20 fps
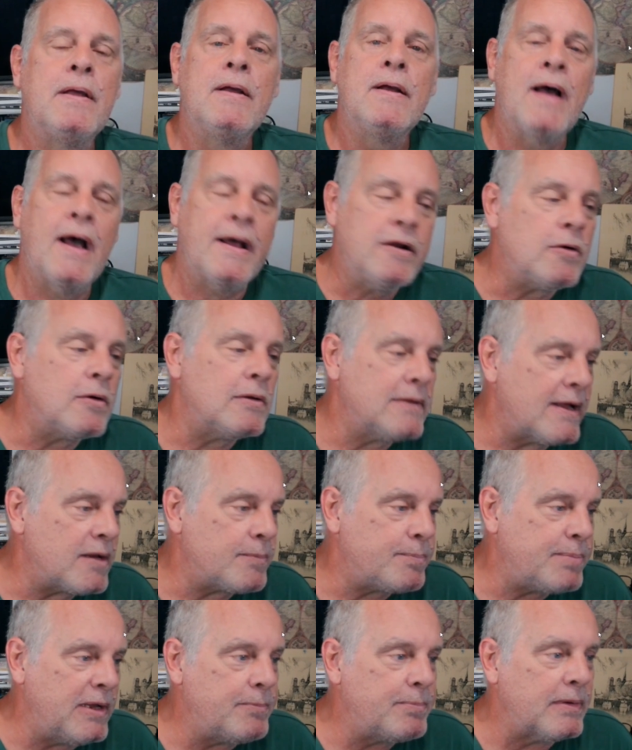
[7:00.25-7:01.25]
I know a lot
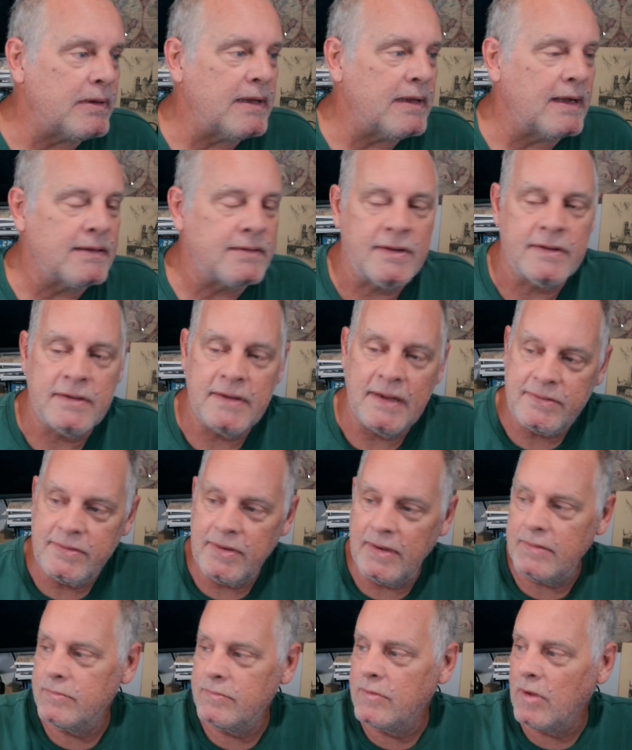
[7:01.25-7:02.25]
of people out there, and I
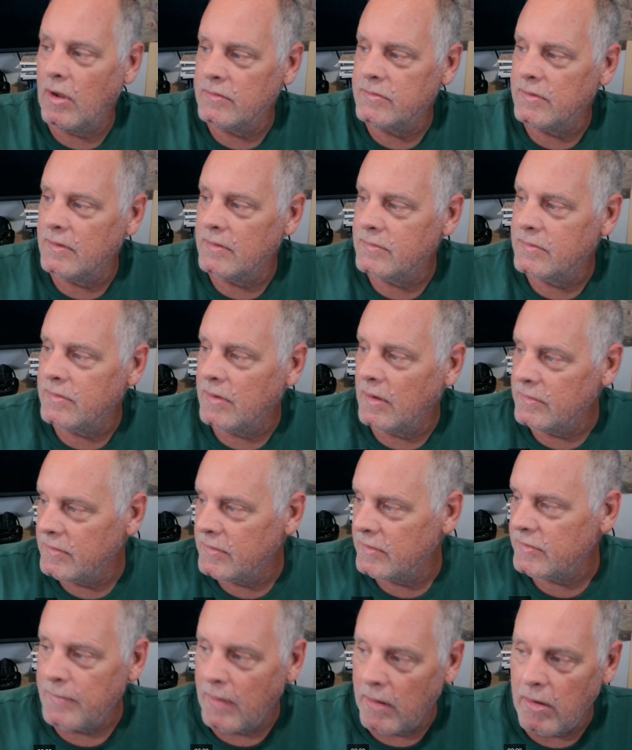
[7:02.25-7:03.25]
talk
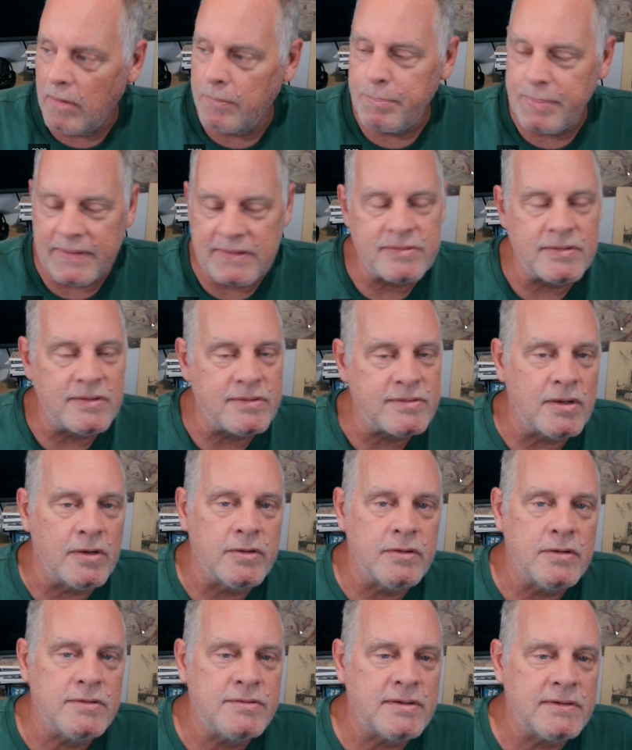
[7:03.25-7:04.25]
to small business
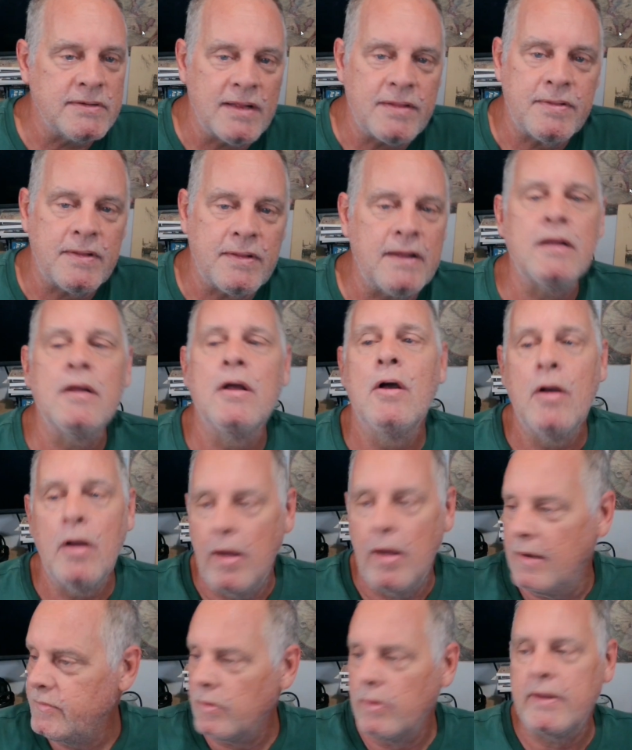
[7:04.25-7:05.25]
owners, and they think
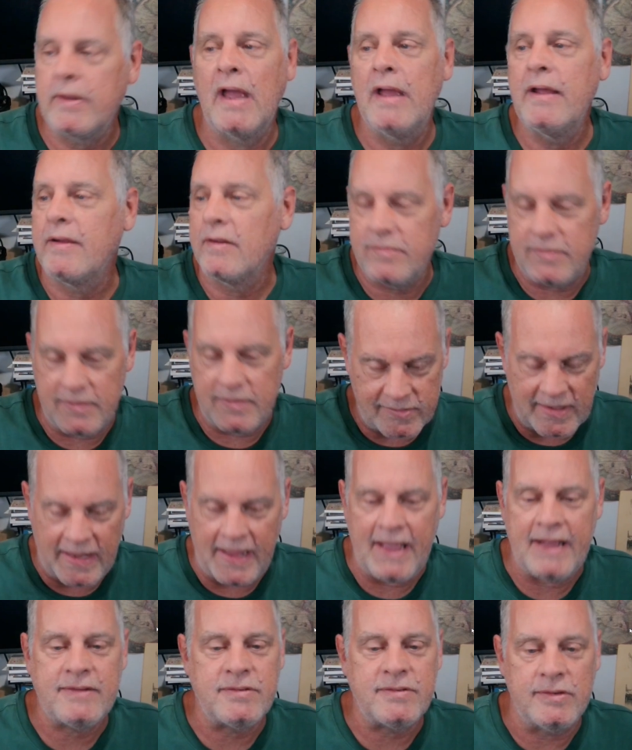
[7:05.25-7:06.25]
it's okay because the
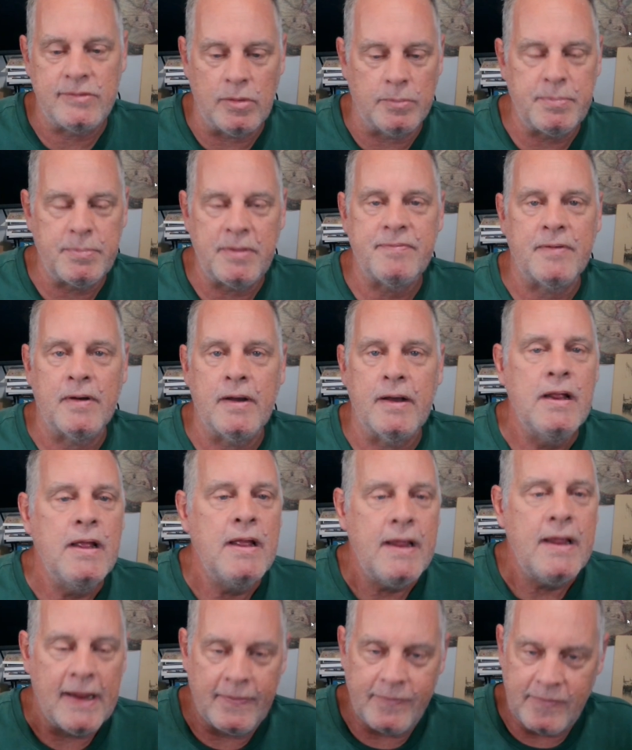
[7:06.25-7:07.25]
taxes will be fine
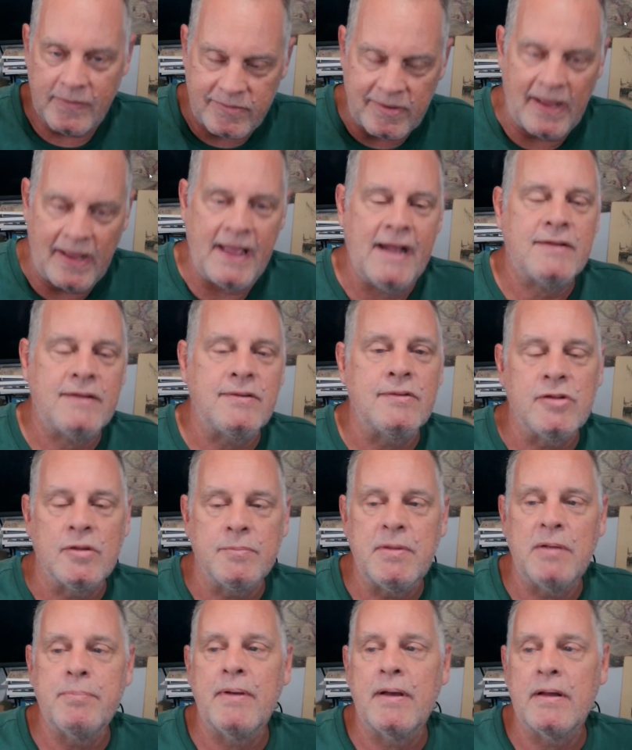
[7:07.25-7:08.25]
and the taxes will
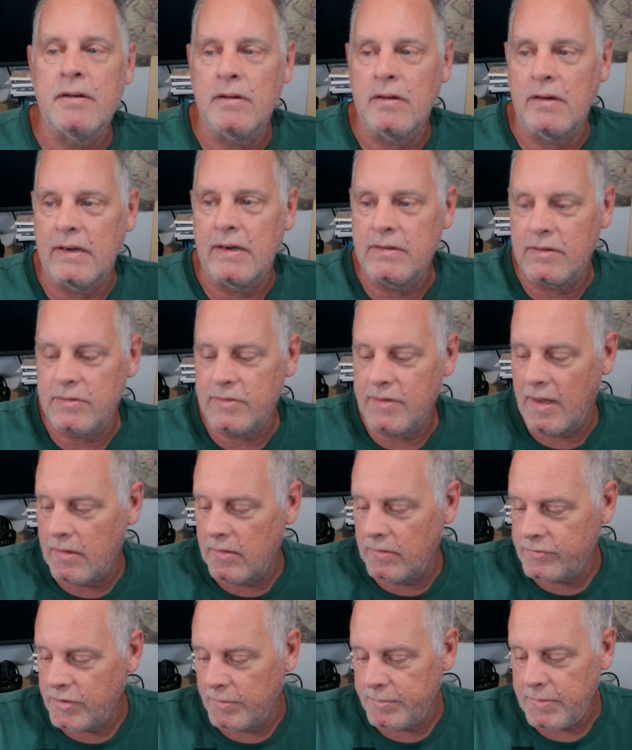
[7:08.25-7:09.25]
be better under
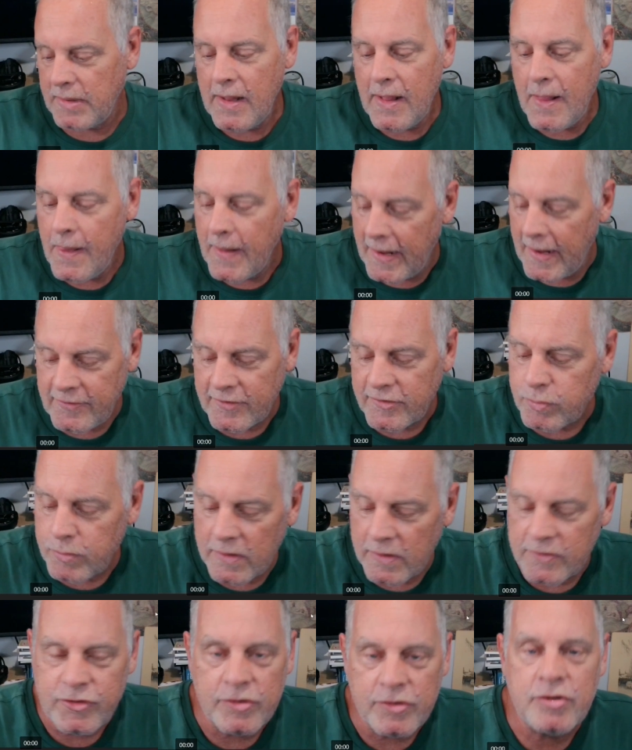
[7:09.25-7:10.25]
Donald Trump. I just
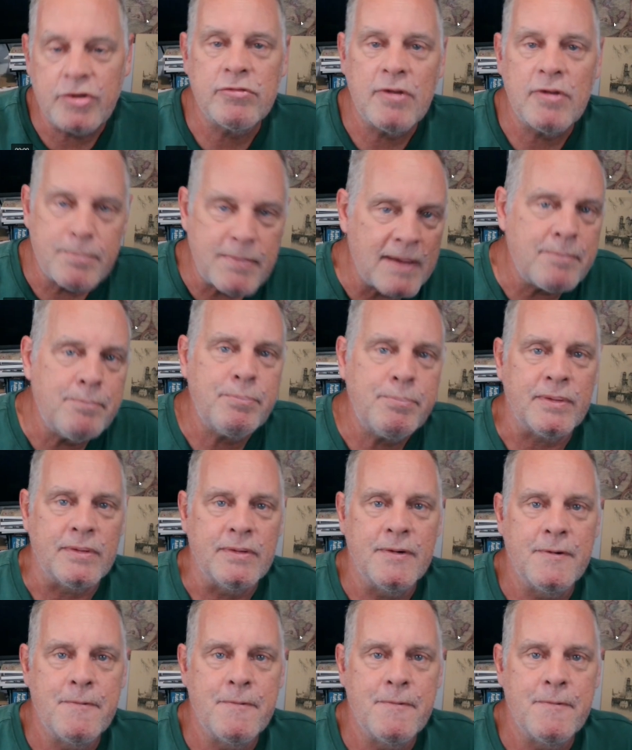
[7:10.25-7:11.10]
want you to remember,